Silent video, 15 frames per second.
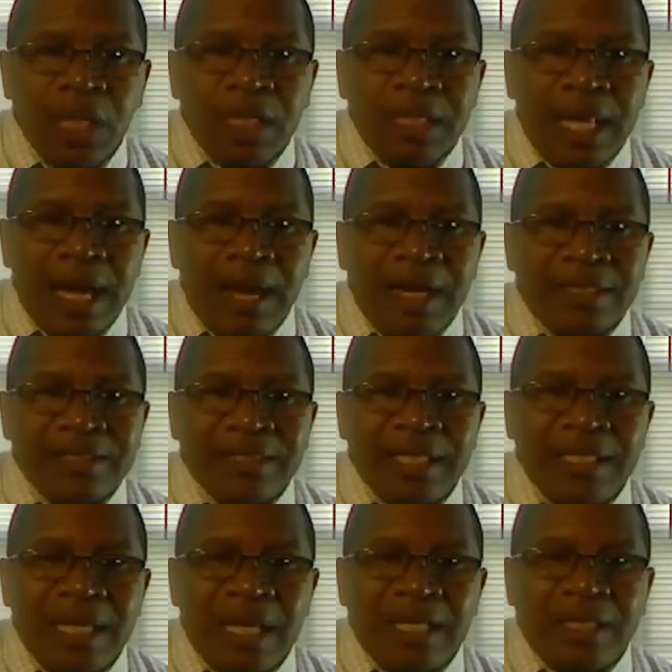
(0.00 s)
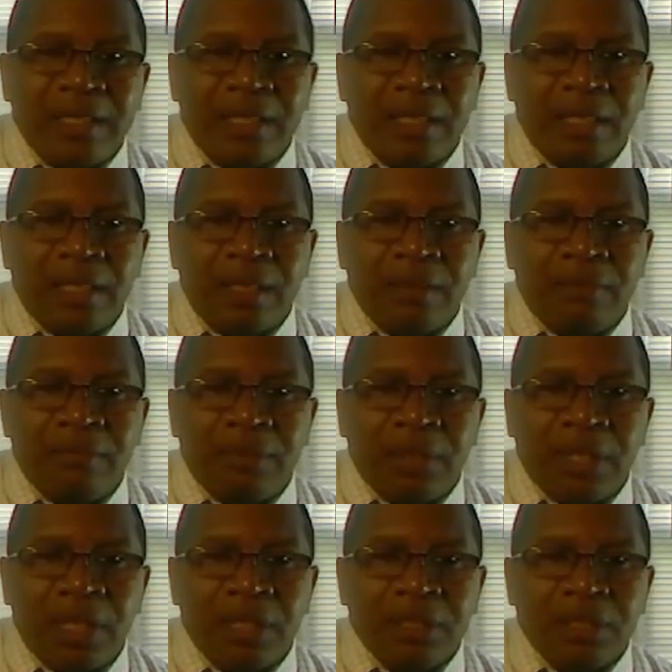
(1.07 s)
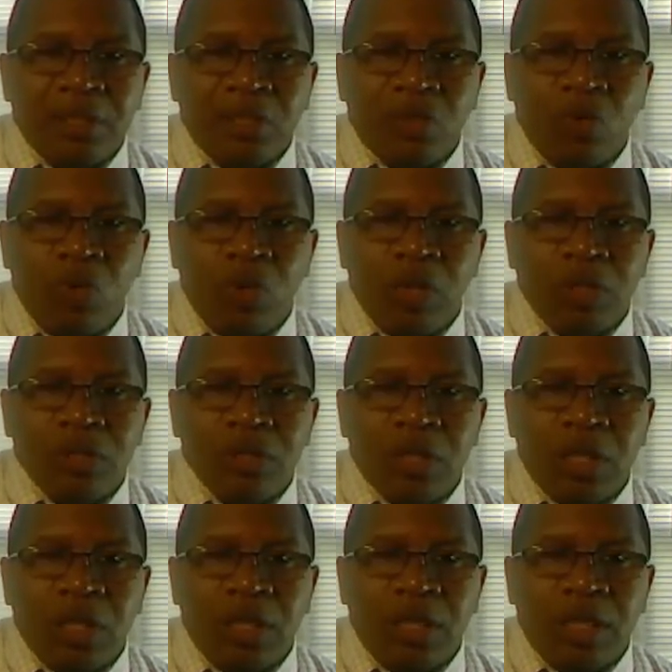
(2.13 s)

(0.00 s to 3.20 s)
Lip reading: Now, I say that because in the course,